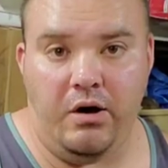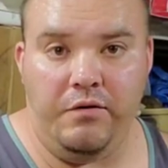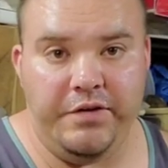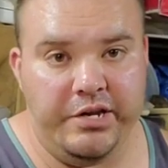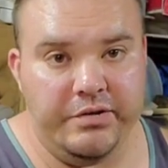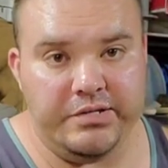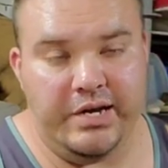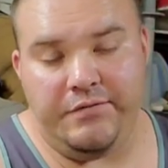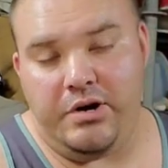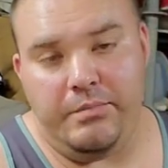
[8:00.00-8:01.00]
all videos that
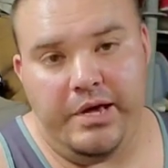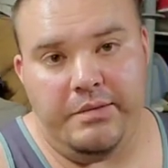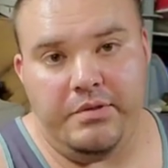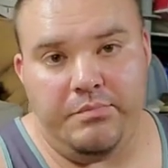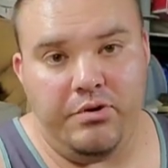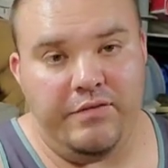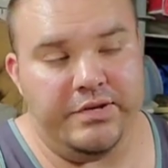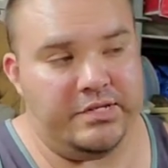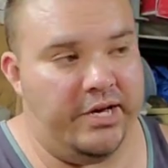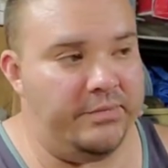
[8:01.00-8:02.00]
I've already made in
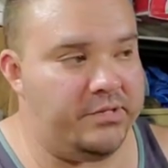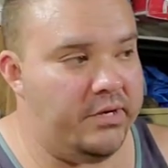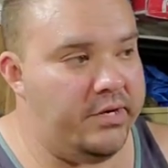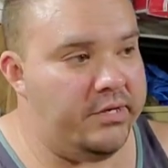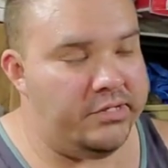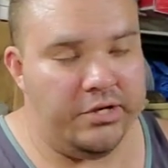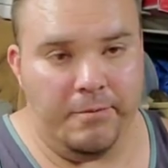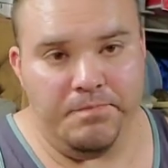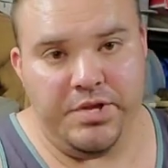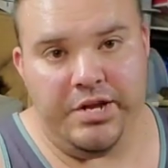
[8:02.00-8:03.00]
previous times. So
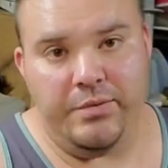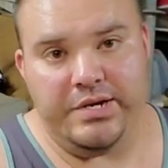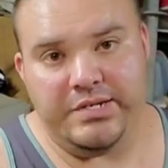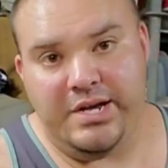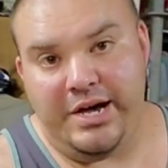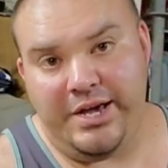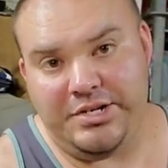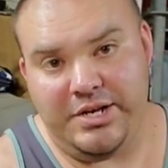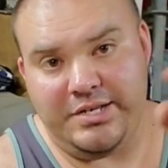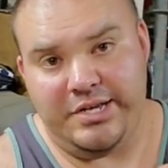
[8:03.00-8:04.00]
anyways, I'll catch
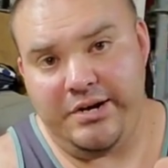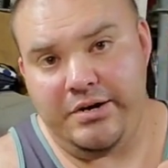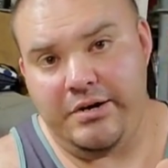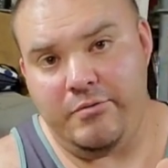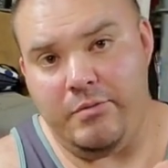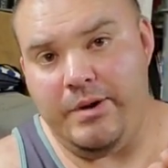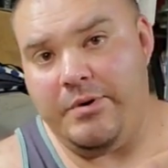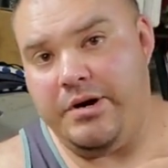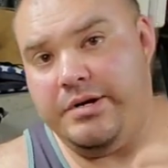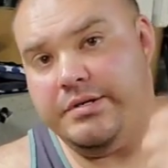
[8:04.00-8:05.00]
you guys later.
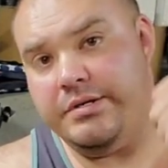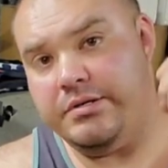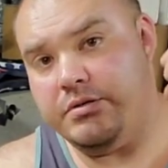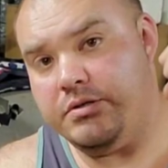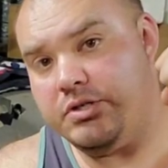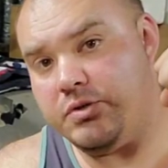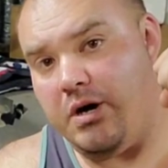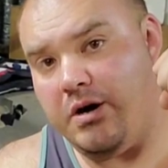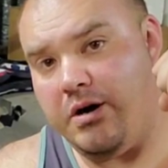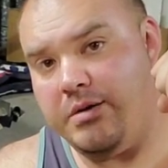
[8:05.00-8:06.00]
Remember,
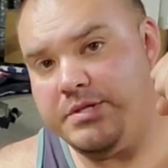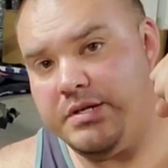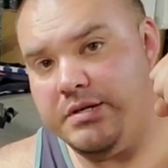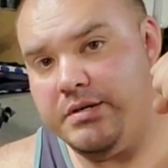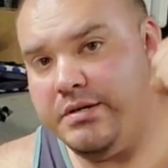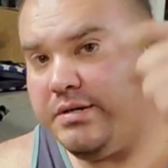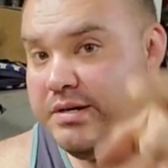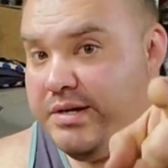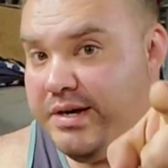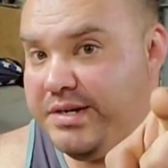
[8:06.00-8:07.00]
strong arms.
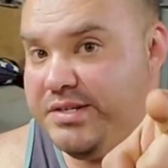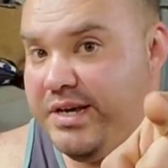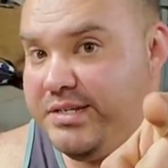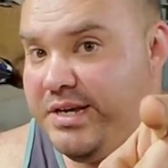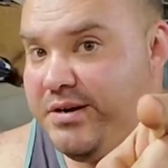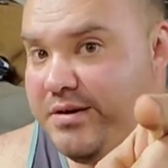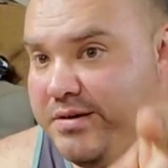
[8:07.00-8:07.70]
See you guys later.